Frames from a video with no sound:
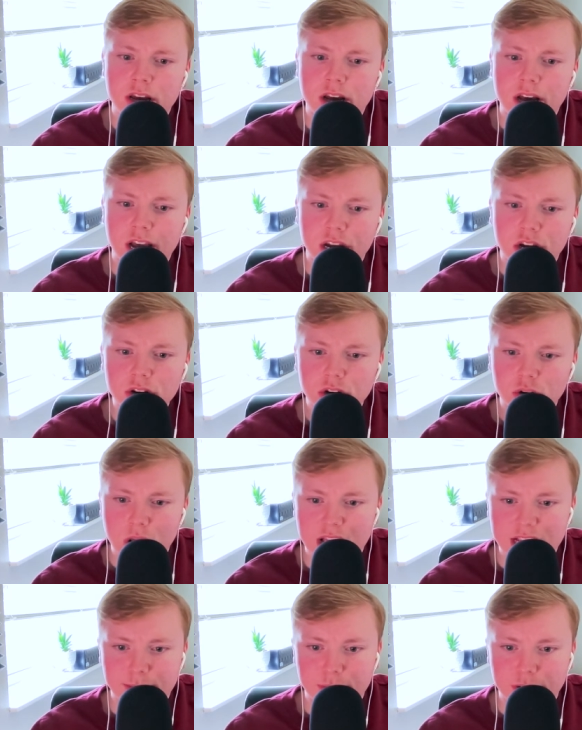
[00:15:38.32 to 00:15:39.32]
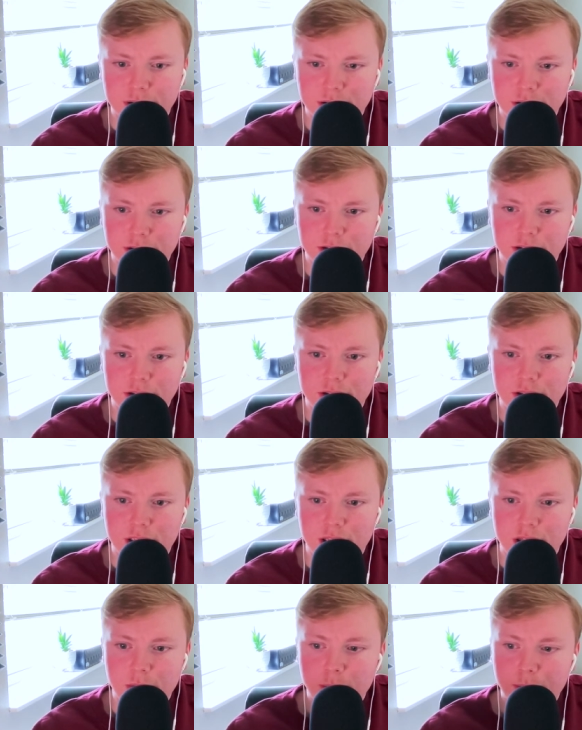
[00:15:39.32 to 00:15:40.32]
I couldn't grasp it.
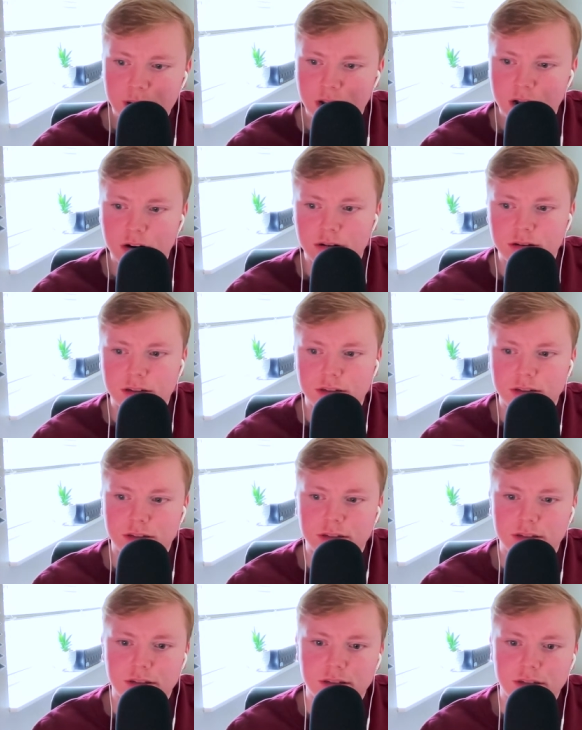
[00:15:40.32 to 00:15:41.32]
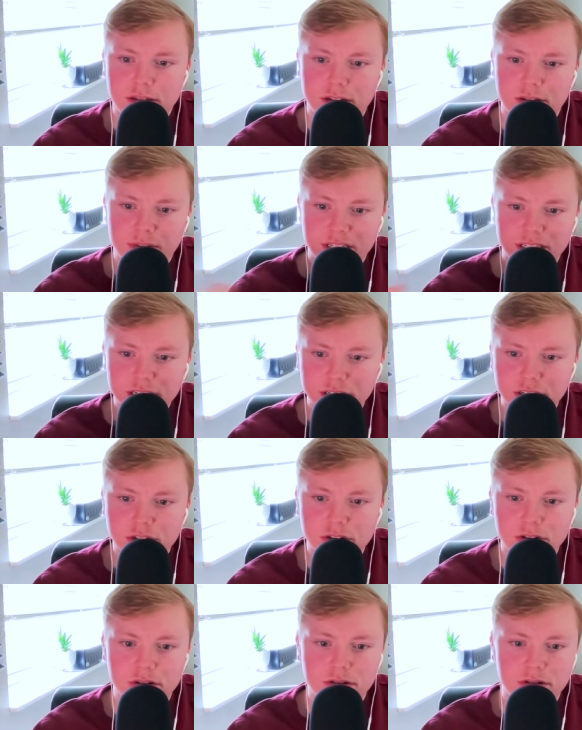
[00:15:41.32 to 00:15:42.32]
And my parents my
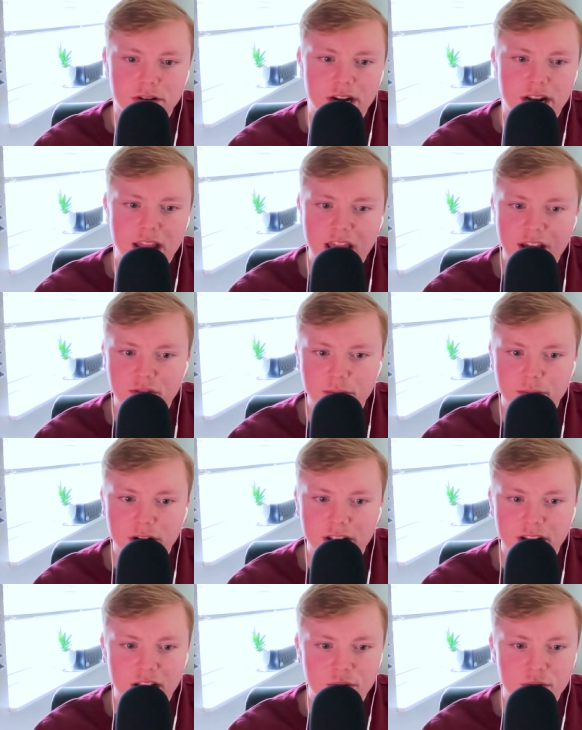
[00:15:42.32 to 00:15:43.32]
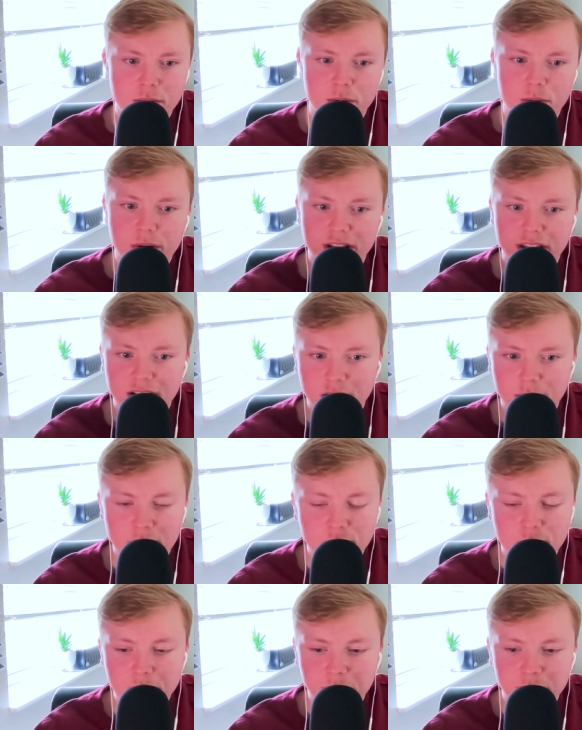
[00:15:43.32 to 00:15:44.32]
sister, and everybody. And I remember waking up. I
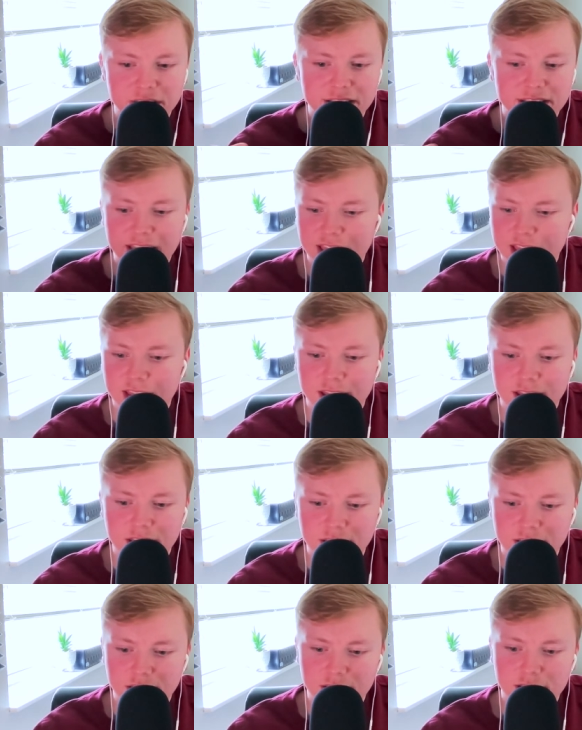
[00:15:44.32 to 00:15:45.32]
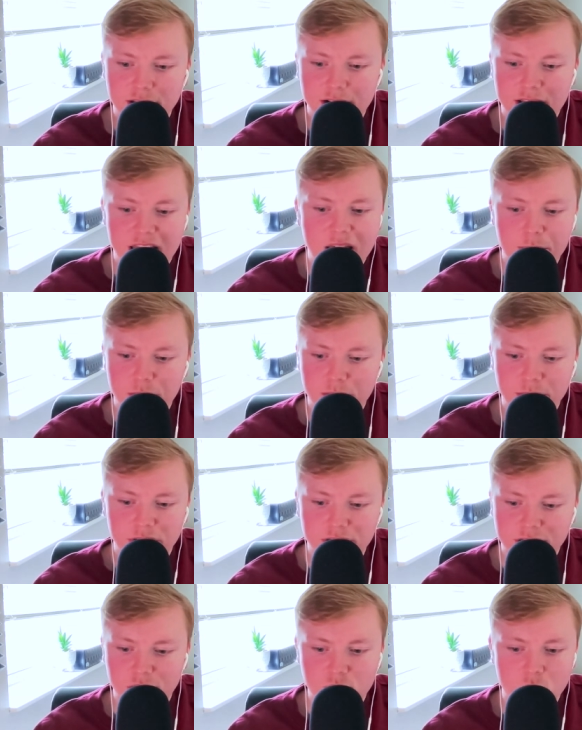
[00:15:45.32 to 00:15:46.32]
remember the day that it happened
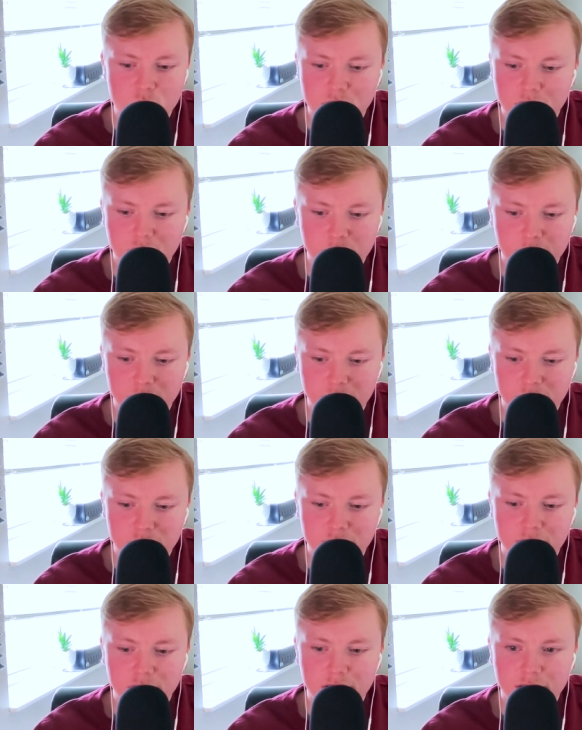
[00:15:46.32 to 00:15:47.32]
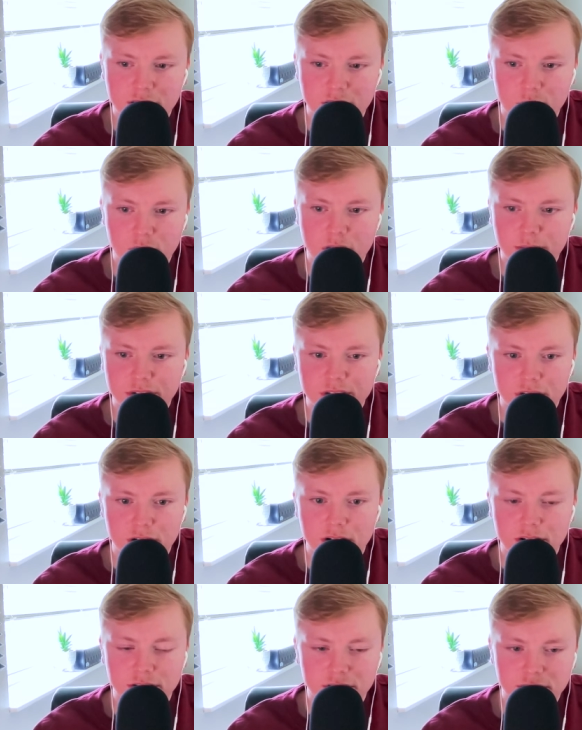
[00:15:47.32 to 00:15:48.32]
because I woke up and I went
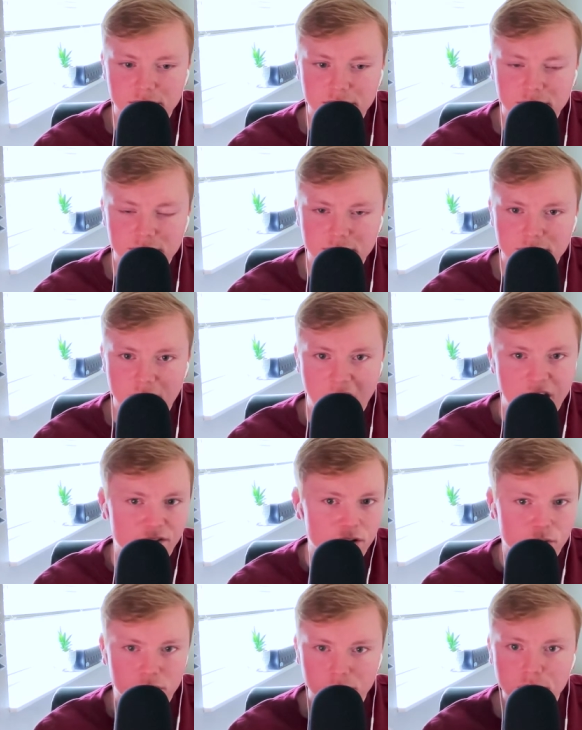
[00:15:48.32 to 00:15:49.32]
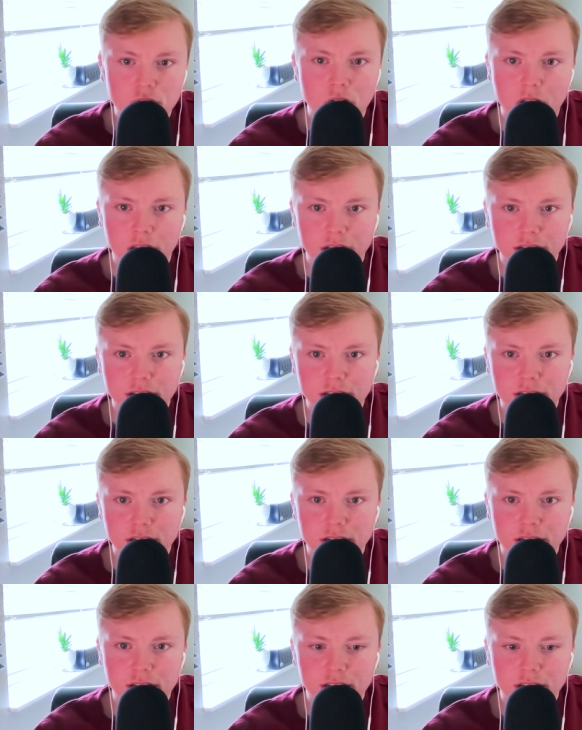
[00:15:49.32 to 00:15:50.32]
upstairs and everyone was crying.
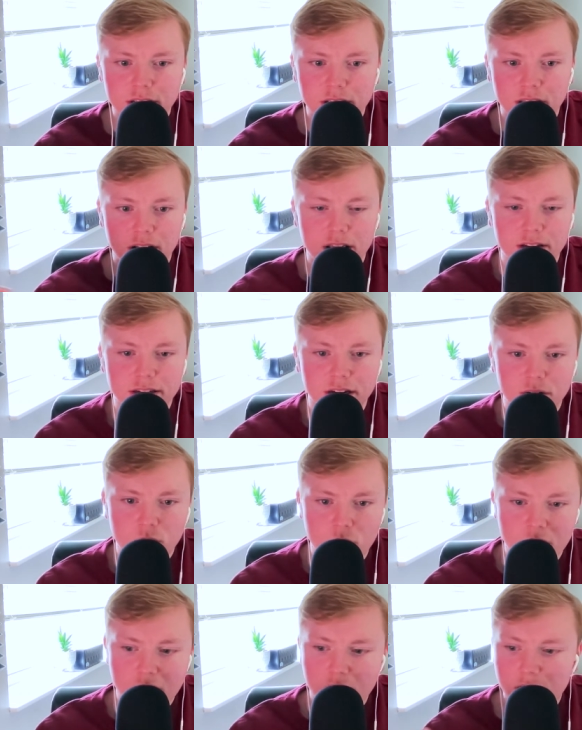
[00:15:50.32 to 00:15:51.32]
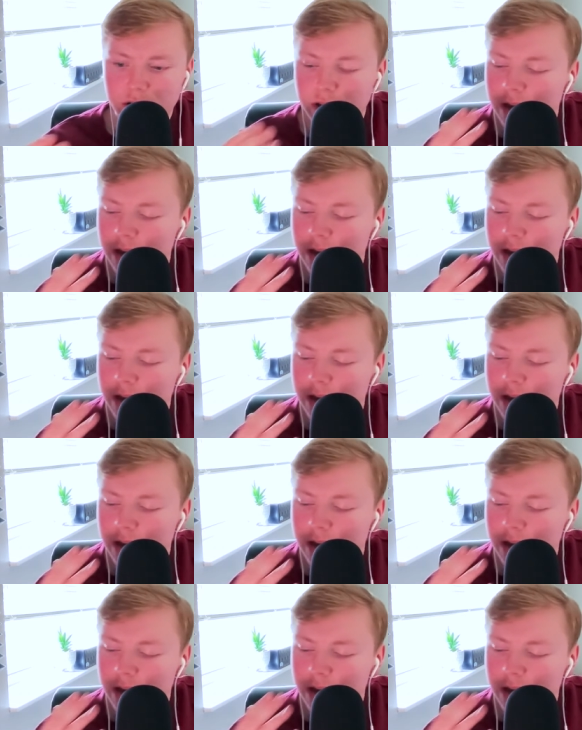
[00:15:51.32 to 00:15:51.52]
And I was like, wow.